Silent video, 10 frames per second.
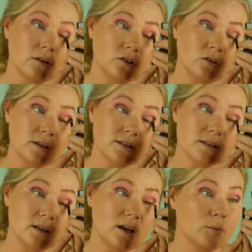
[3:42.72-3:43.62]
You can
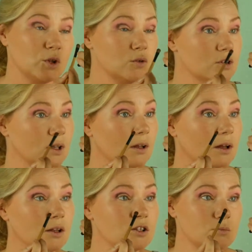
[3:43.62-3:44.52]
see I'm using
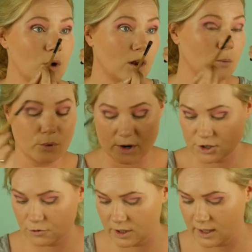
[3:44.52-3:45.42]
a smaller brush
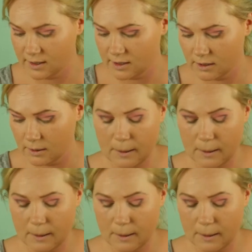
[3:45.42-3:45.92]
for this